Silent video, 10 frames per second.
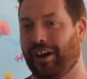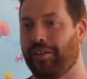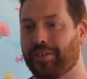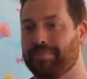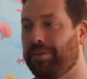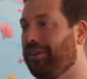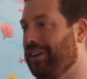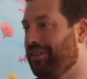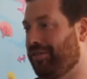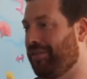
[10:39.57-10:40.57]
of the
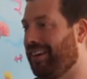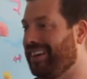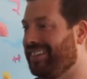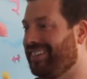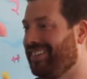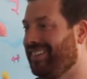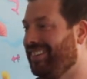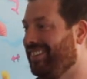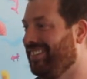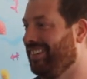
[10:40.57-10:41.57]
body of Christ,
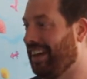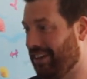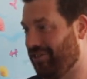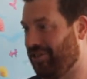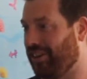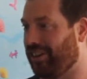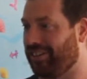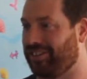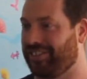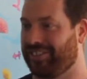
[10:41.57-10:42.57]
his
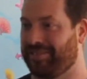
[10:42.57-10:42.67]
church.